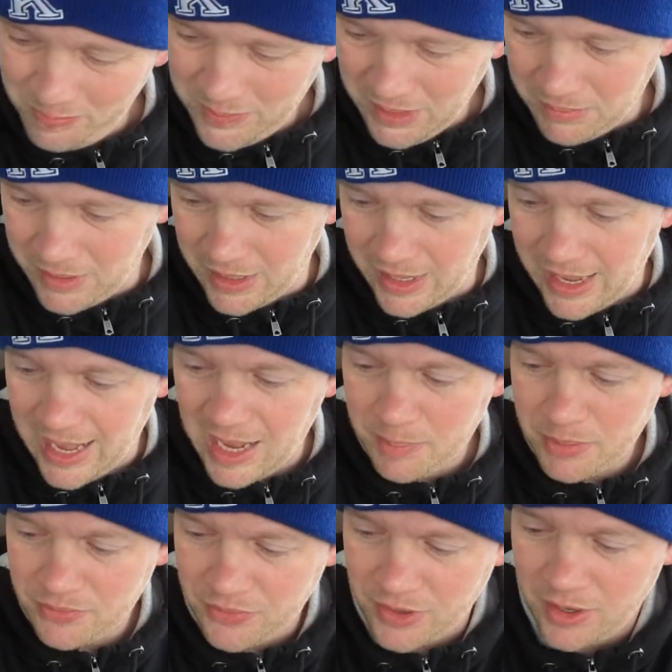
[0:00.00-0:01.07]
But I
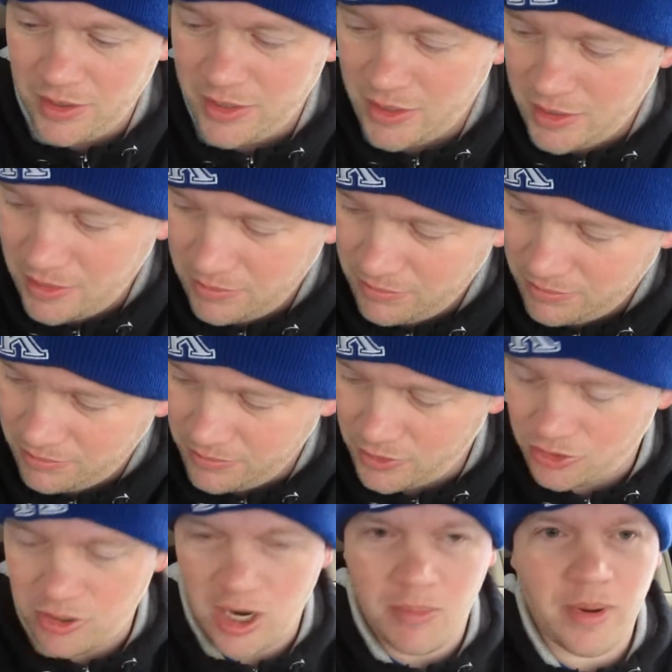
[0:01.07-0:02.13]
prefer the
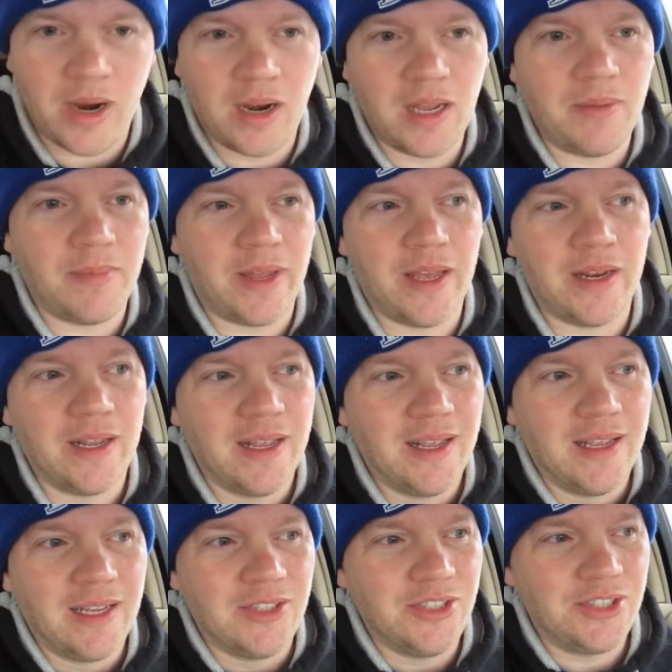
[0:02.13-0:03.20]
strawberry lemonade.
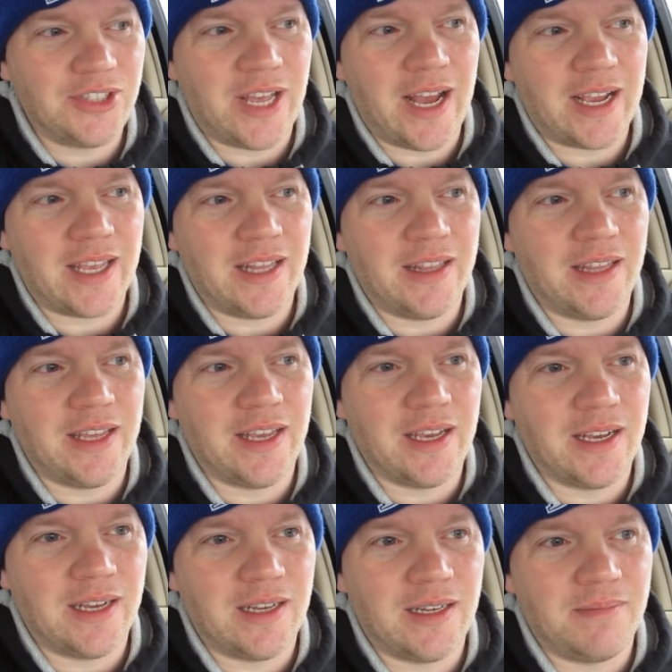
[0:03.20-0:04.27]
Just like in
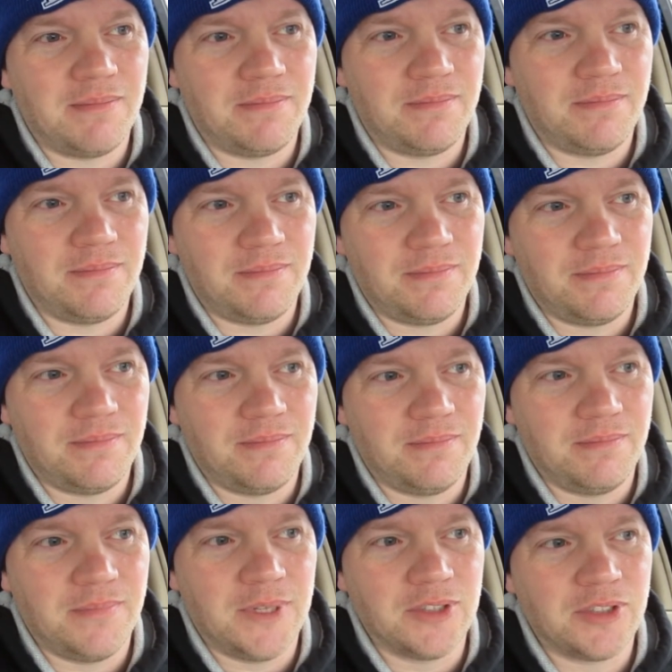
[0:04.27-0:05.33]
the
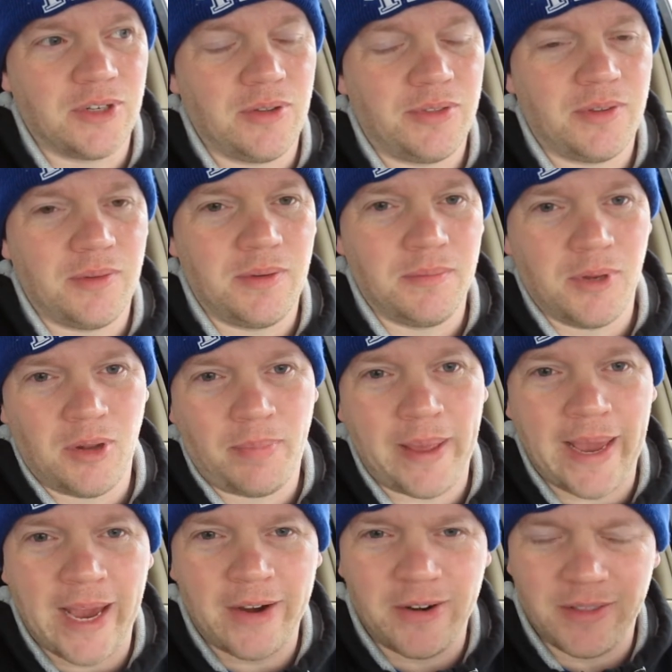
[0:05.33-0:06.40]
those little
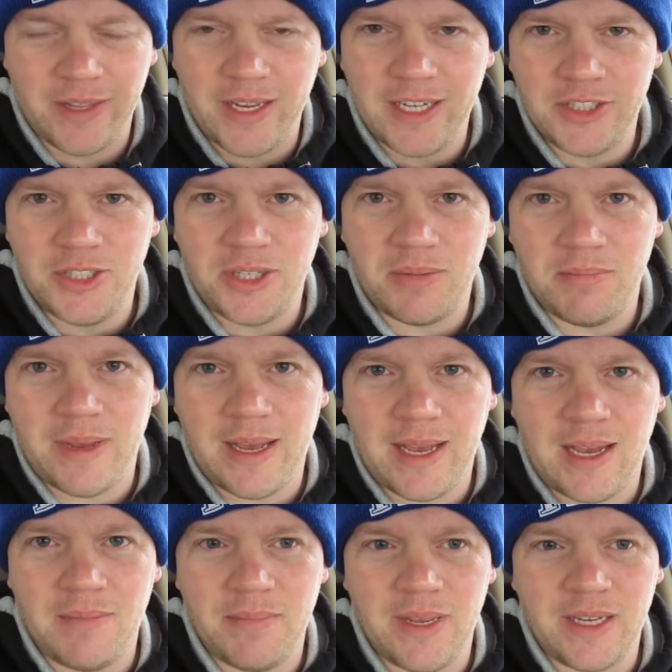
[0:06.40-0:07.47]
powder things you can
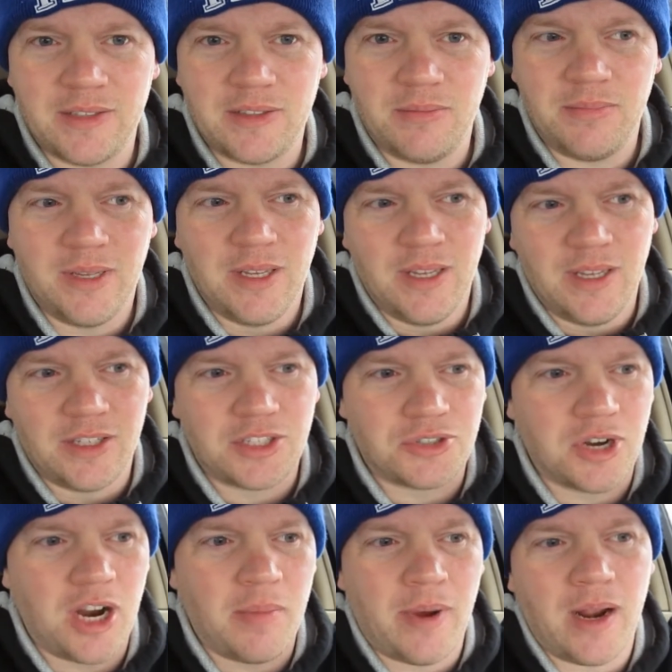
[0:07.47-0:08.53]
buy and mix them,
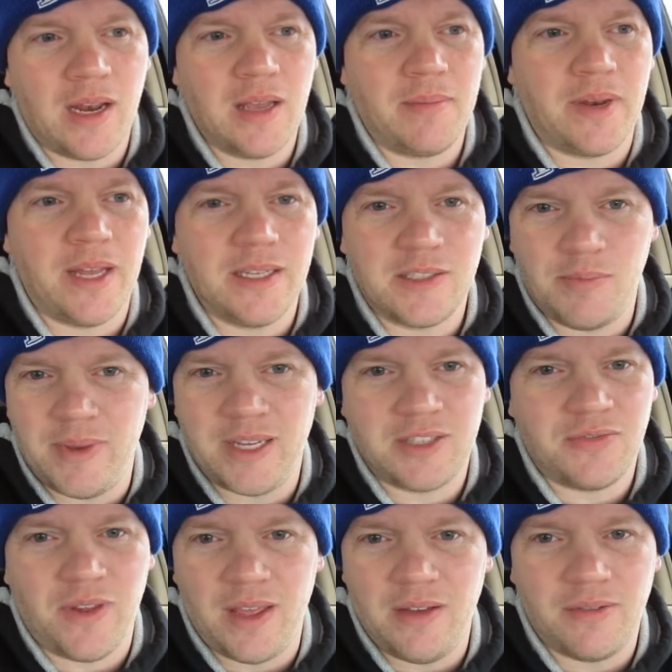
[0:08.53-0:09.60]
strawberry lemonade is the
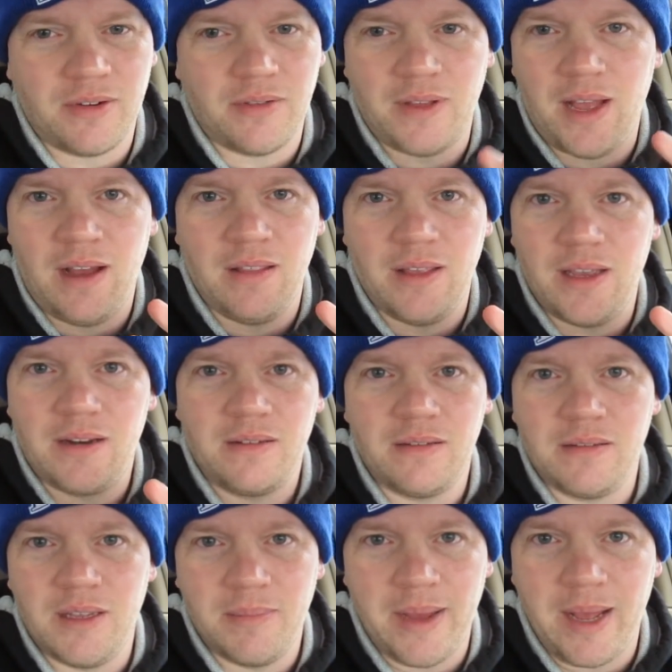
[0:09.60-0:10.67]
best flavor of all that,
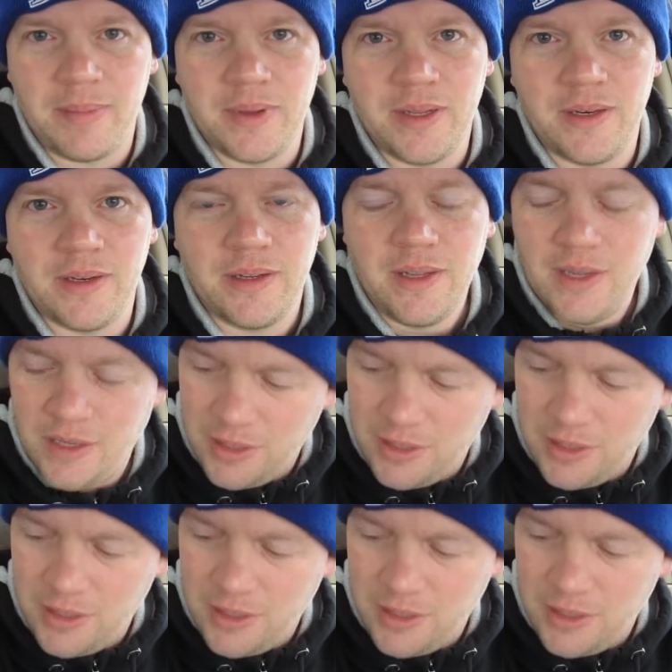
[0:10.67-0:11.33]
in my opinion.